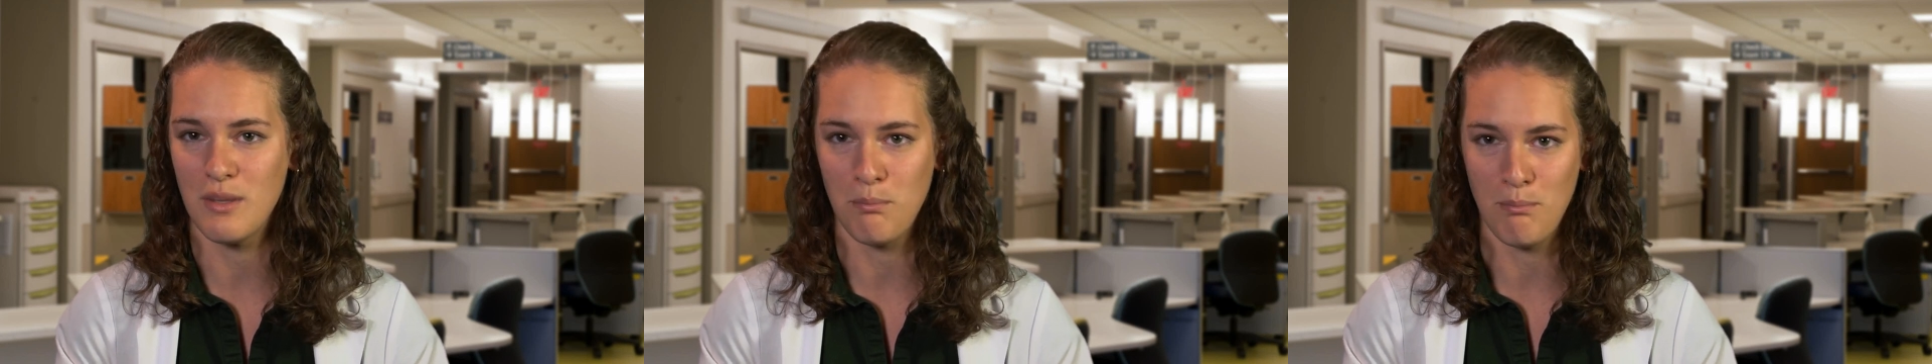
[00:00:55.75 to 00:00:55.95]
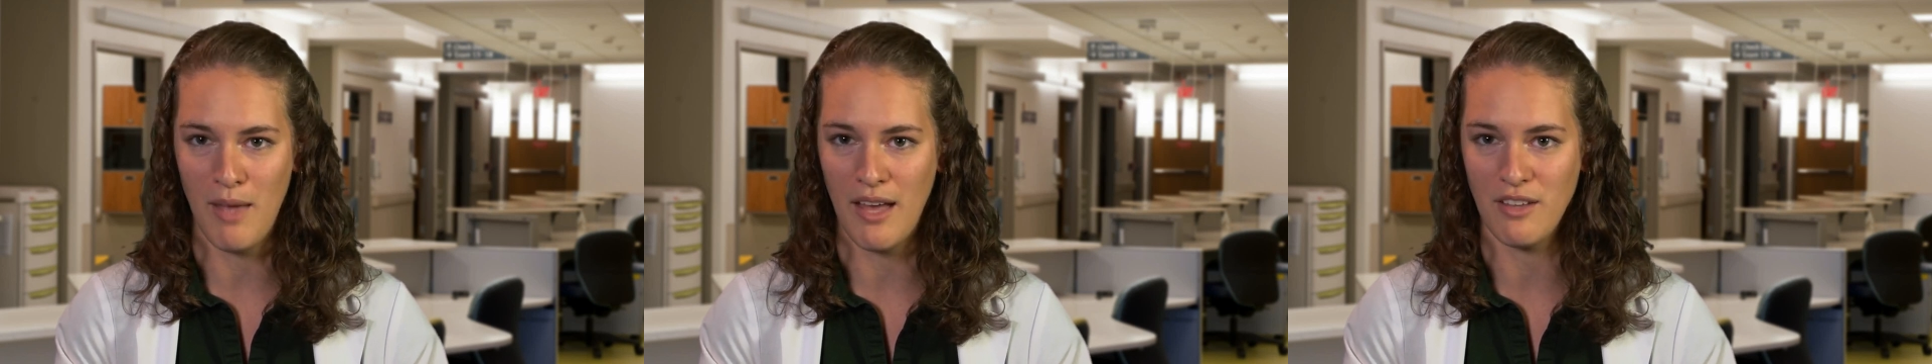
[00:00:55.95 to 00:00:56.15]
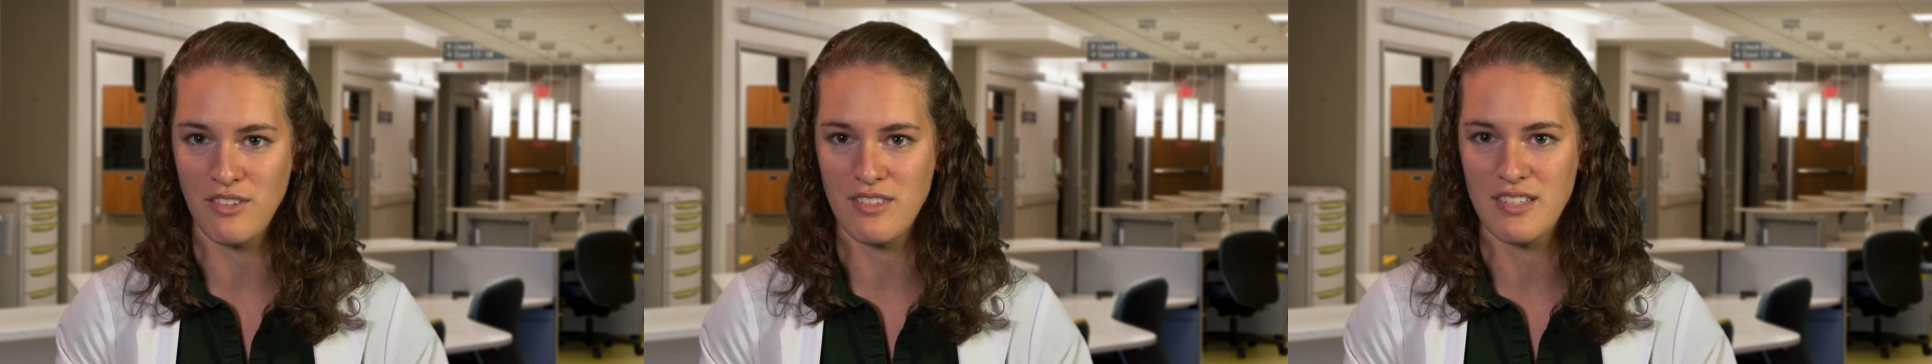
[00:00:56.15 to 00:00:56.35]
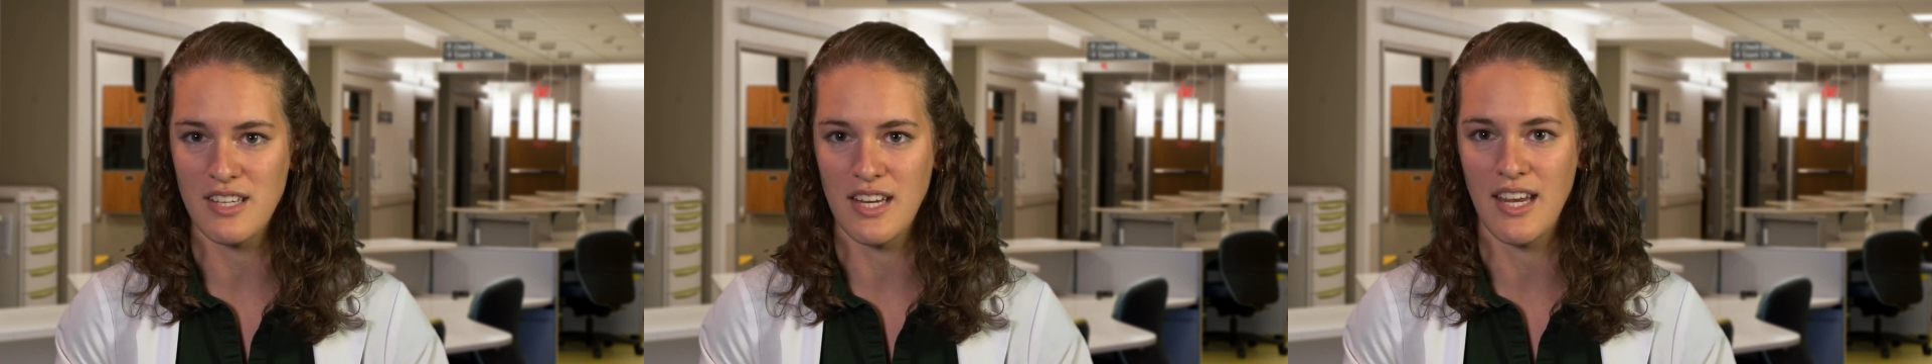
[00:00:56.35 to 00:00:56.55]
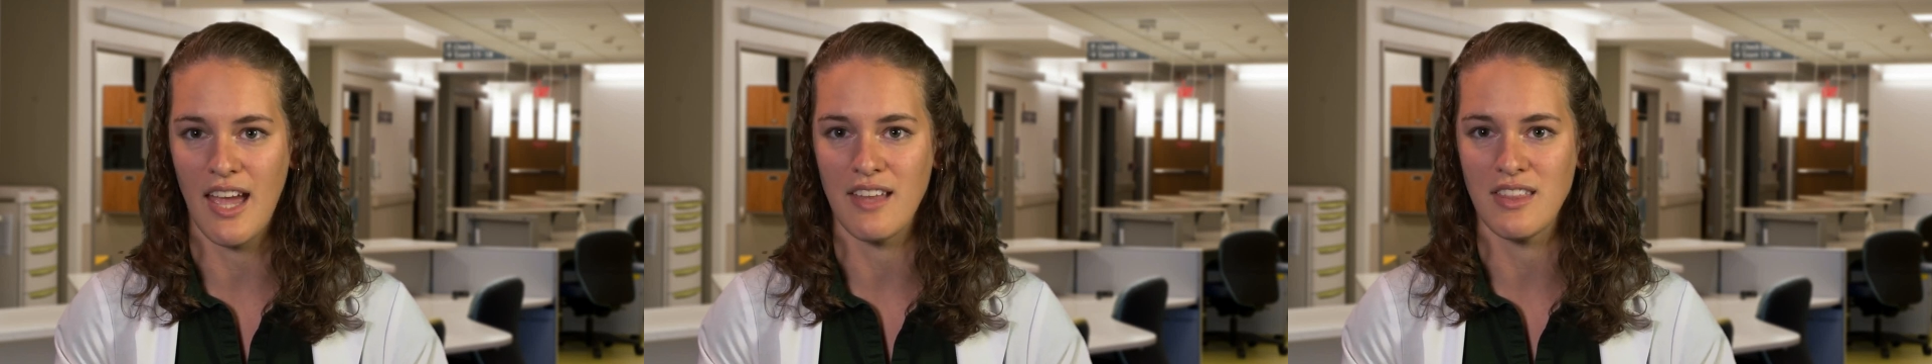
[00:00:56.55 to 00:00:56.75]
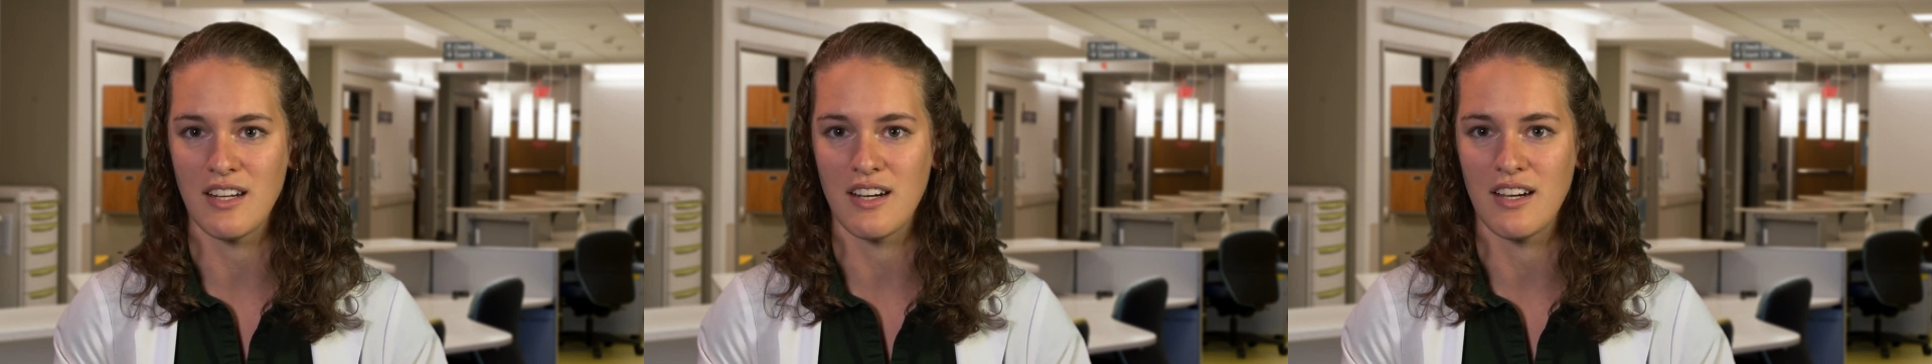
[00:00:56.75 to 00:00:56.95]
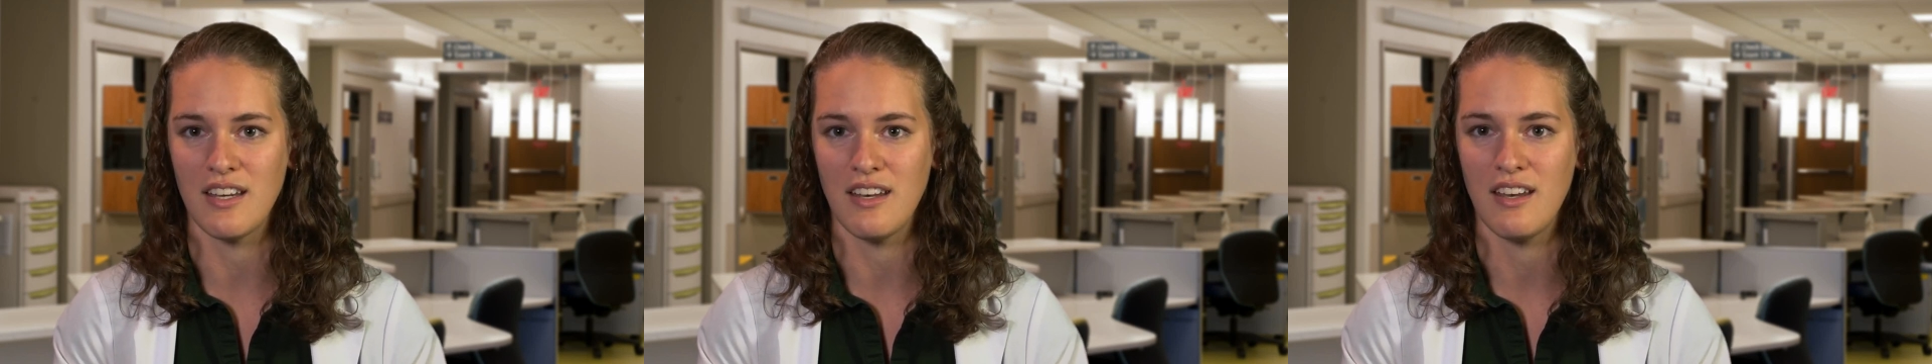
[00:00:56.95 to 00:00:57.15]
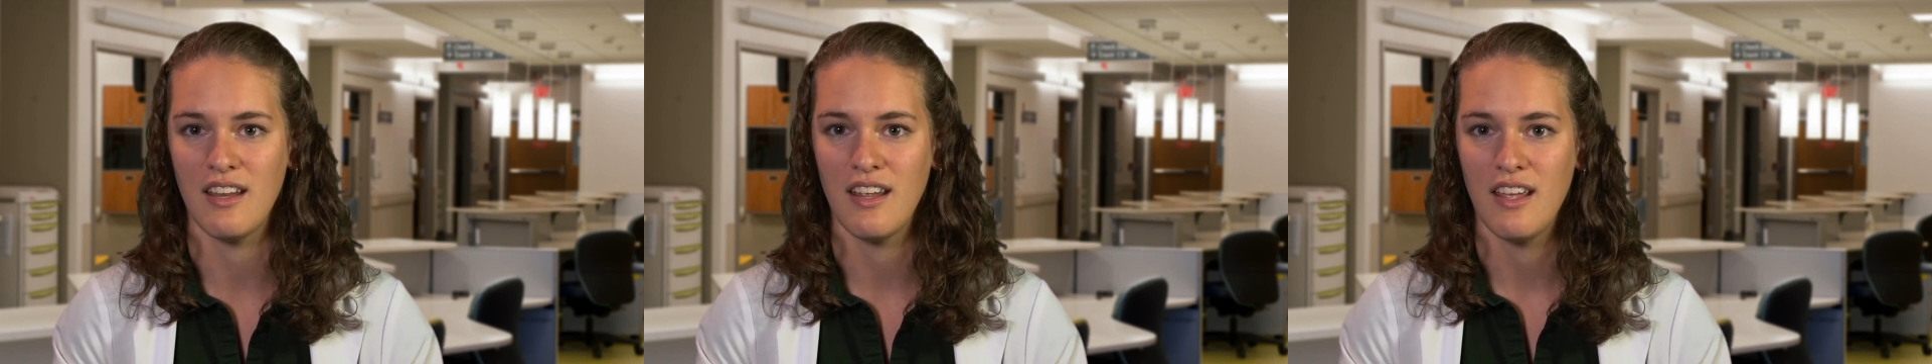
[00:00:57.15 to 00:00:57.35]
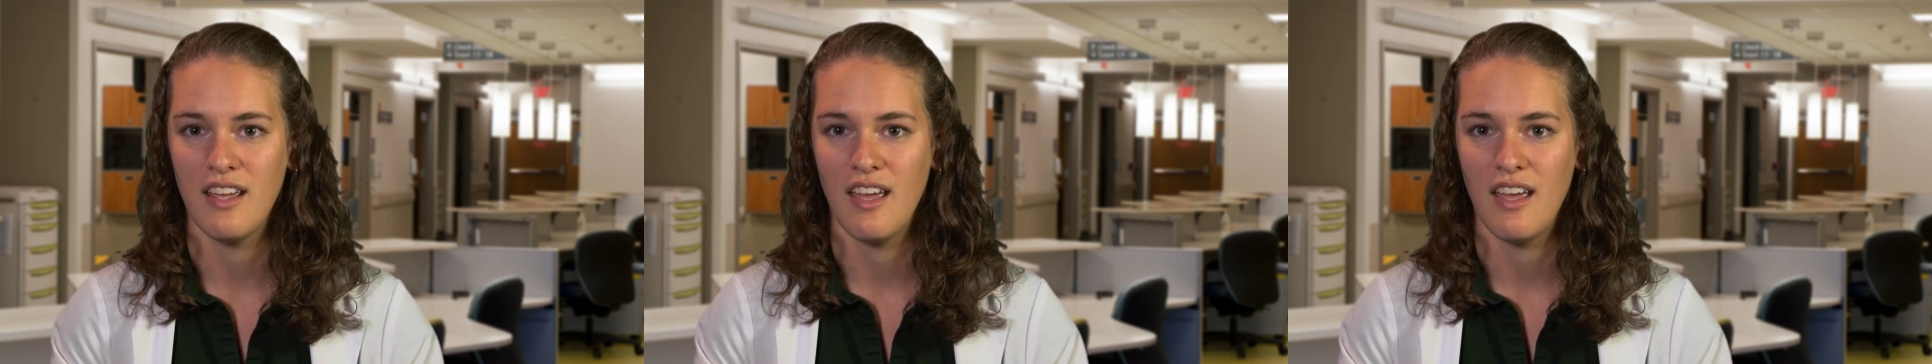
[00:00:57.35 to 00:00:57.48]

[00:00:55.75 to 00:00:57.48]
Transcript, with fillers: them melds together and